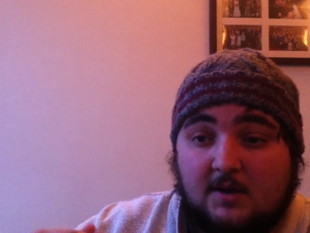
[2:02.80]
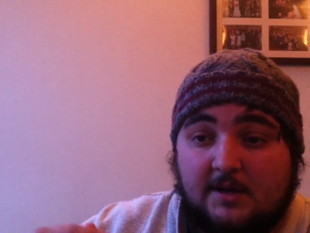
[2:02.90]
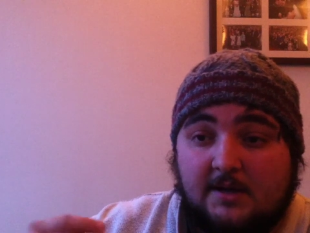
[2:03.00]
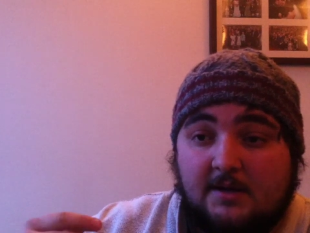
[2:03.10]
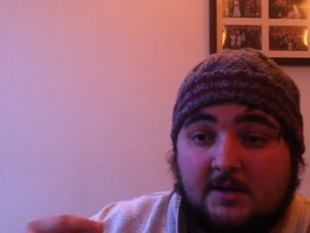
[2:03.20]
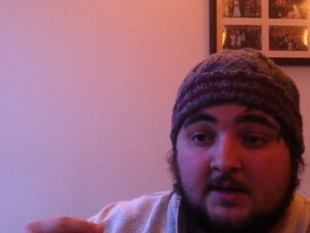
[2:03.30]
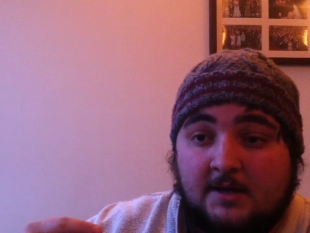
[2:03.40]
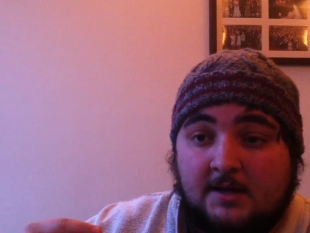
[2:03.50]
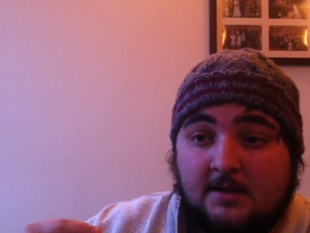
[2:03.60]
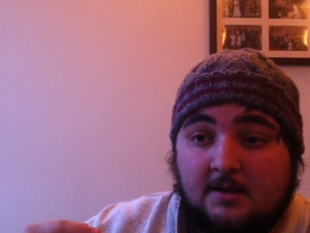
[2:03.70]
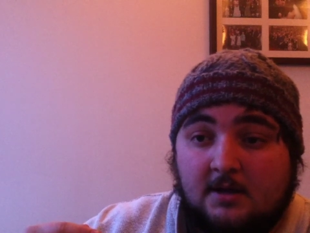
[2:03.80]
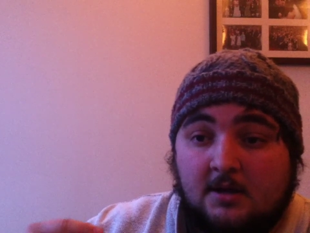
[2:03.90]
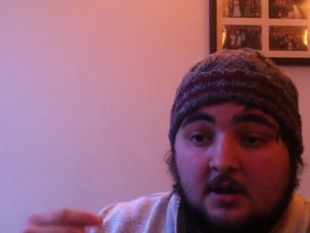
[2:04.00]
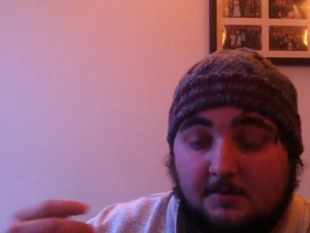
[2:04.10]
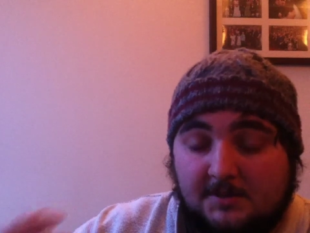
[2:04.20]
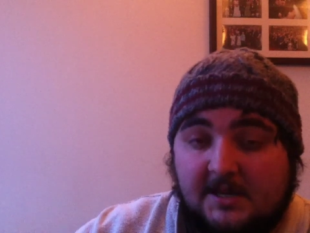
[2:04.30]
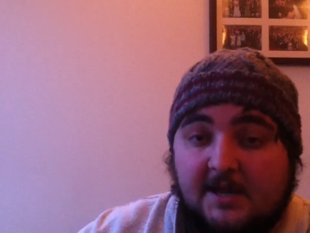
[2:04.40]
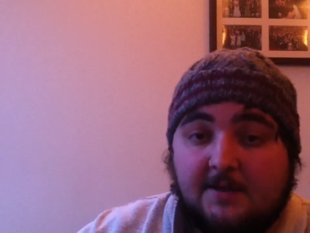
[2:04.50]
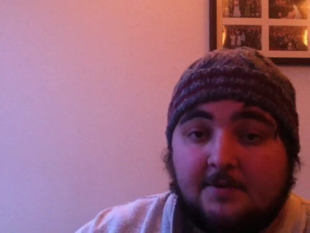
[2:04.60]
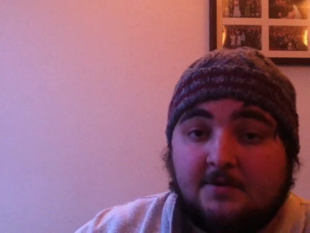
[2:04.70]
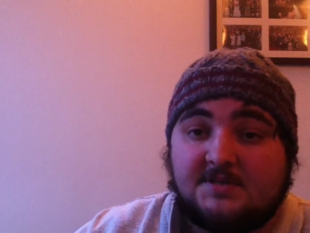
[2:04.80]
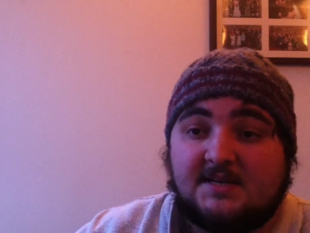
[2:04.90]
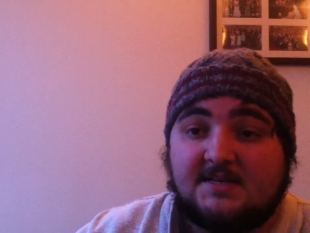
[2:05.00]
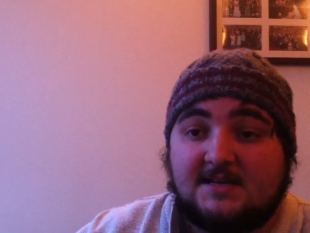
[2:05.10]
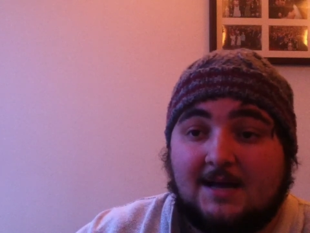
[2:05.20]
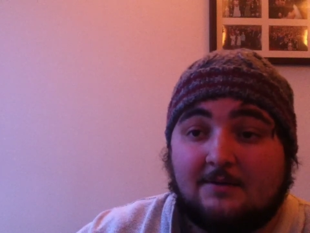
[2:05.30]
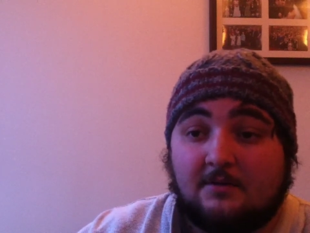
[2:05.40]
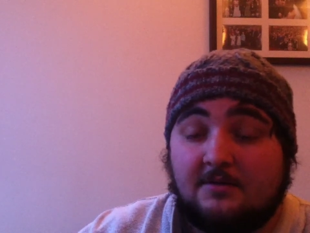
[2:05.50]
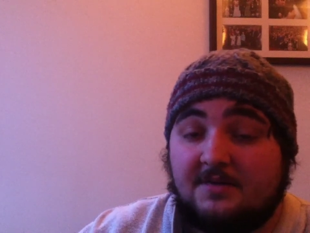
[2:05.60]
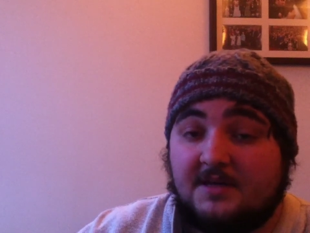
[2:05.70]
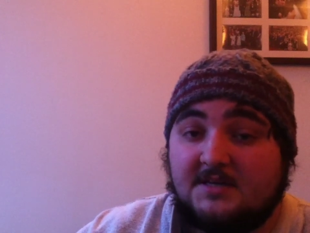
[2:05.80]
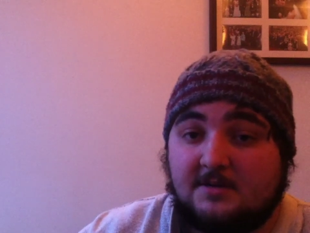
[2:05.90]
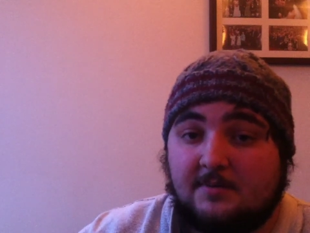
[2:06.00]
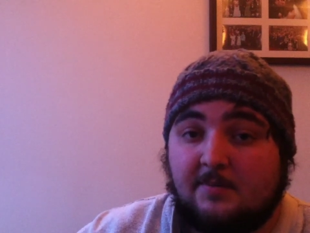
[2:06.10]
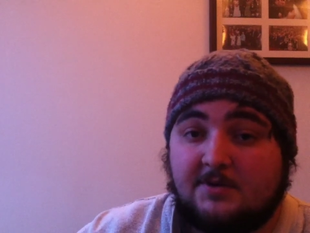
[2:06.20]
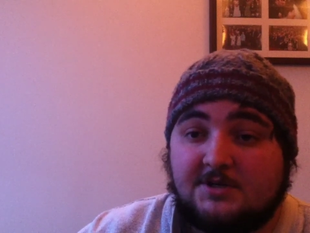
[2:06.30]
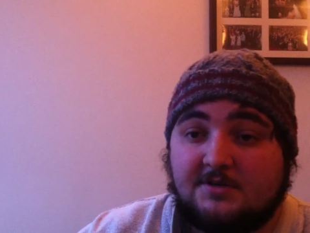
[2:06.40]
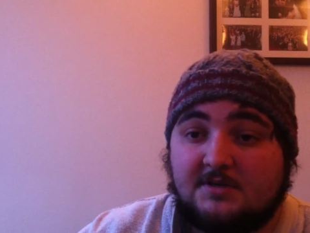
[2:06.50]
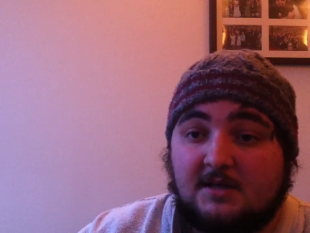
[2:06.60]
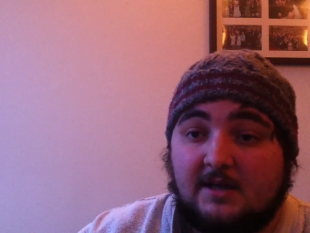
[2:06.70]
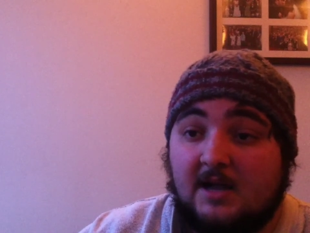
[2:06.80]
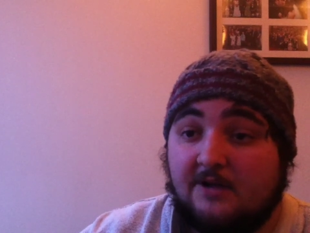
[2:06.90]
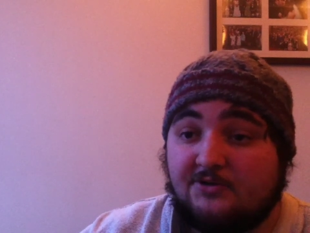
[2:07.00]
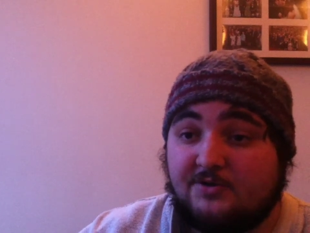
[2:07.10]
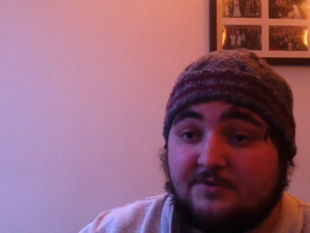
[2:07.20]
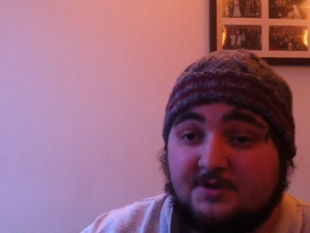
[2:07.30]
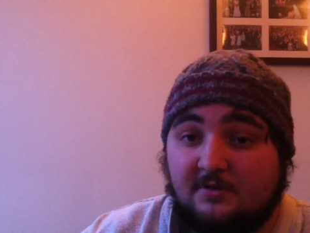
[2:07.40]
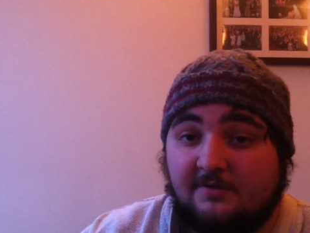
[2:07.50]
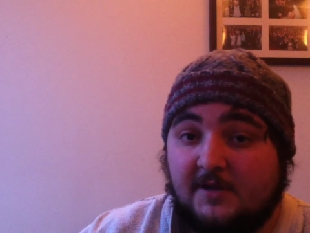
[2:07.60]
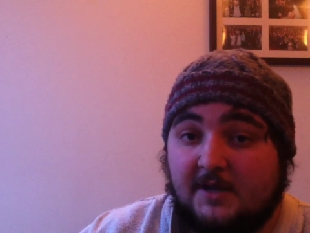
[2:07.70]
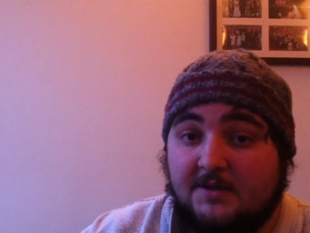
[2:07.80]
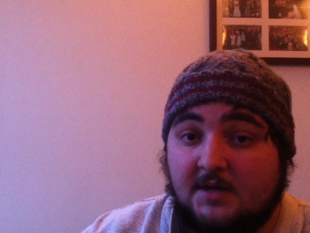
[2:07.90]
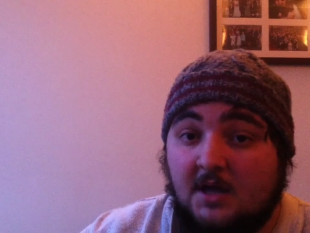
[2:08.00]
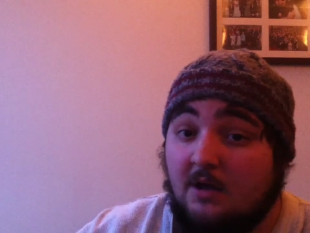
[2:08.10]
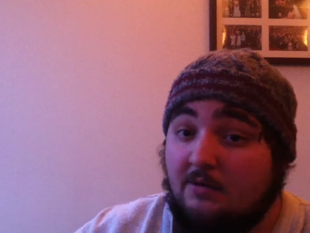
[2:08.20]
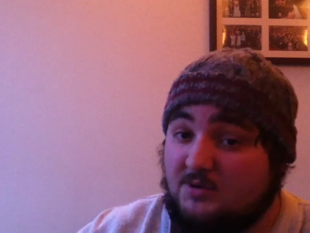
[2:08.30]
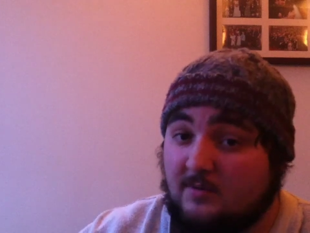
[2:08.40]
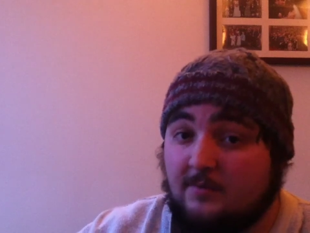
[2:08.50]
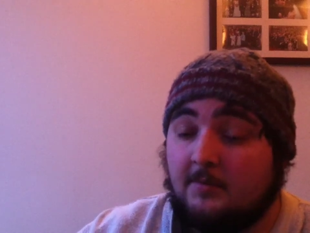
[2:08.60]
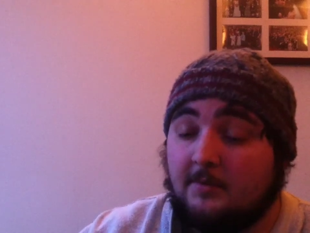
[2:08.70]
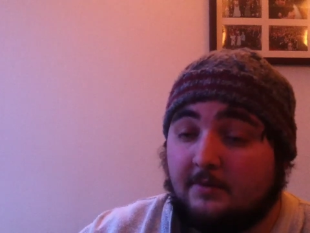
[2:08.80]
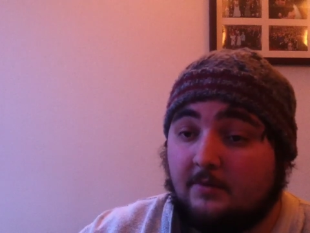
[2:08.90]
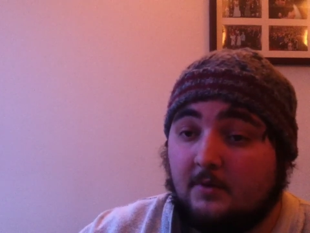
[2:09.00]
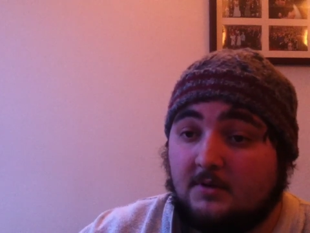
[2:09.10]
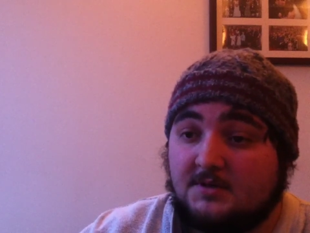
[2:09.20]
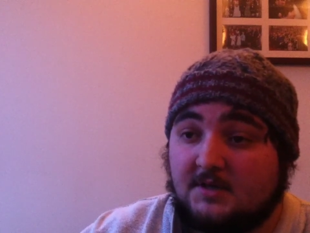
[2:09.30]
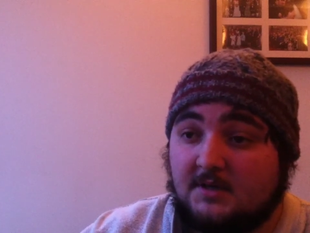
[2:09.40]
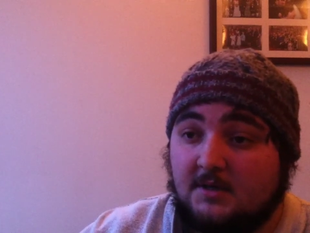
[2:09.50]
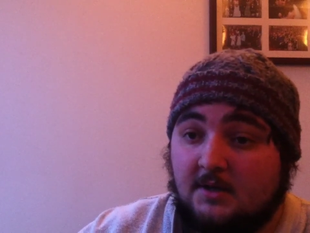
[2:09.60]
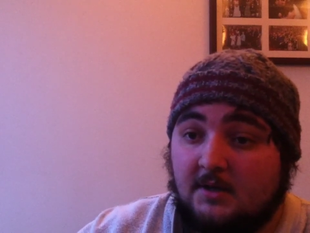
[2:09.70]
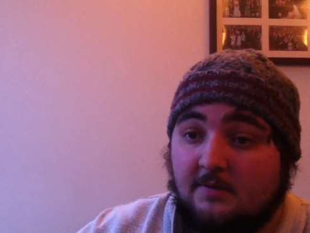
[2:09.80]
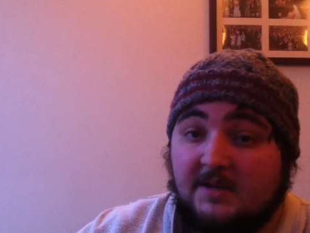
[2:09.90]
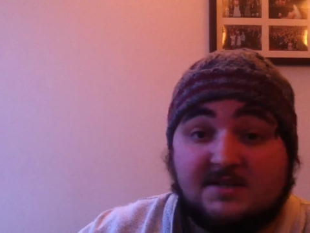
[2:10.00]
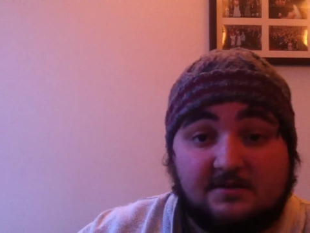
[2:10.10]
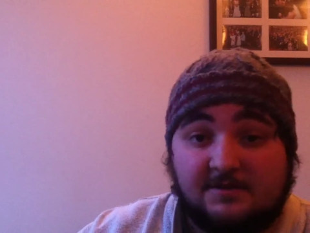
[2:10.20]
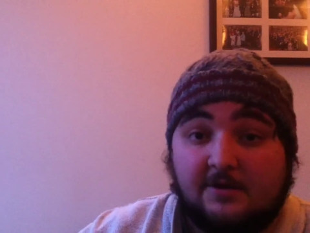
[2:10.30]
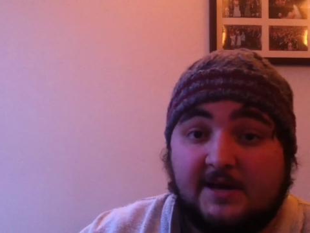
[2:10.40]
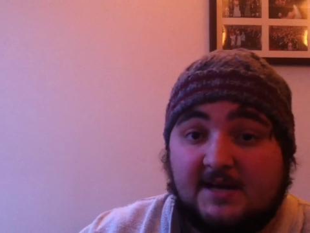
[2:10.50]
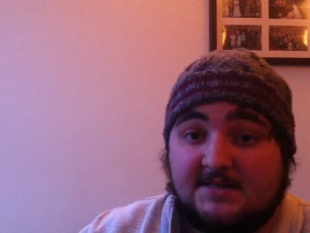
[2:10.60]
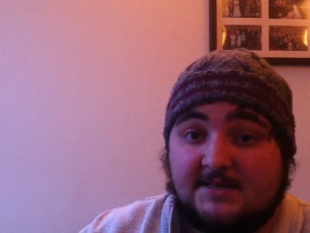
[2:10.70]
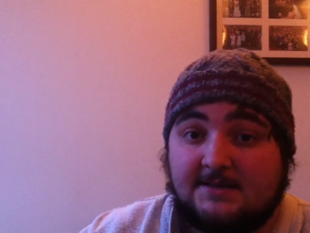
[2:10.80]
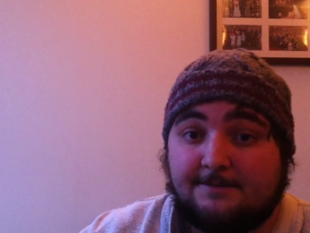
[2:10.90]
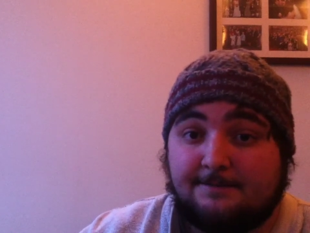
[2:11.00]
quite a complicated process, and other things can be produced like hydrogen sulfide, which when bubbled through water makes sulfuric acid.